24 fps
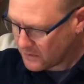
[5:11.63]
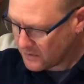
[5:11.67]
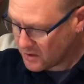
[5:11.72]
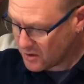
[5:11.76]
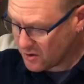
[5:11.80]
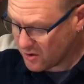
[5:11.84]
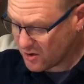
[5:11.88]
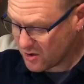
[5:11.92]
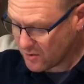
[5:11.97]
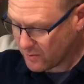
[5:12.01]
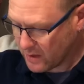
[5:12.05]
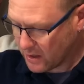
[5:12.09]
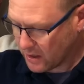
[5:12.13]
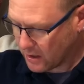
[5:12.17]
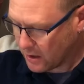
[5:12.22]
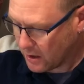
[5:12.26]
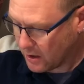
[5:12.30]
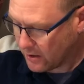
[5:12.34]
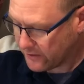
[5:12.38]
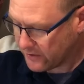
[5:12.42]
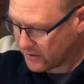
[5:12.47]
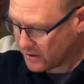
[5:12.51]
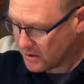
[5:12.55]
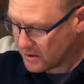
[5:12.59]
just to make
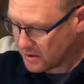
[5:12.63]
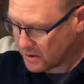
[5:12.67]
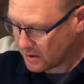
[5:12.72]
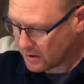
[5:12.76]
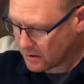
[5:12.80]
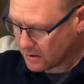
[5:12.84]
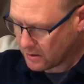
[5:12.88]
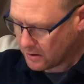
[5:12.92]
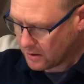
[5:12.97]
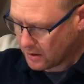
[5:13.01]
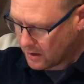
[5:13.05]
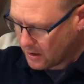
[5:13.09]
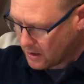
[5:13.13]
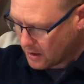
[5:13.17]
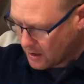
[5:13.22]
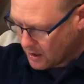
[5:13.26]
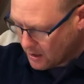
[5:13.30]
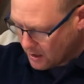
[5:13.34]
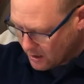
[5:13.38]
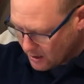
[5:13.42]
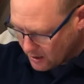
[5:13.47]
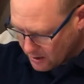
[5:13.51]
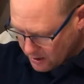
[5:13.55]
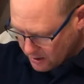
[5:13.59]
life easier.
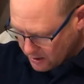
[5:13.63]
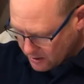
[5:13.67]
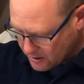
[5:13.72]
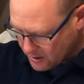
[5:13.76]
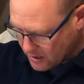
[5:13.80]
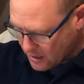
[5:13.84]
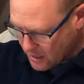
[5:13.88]
So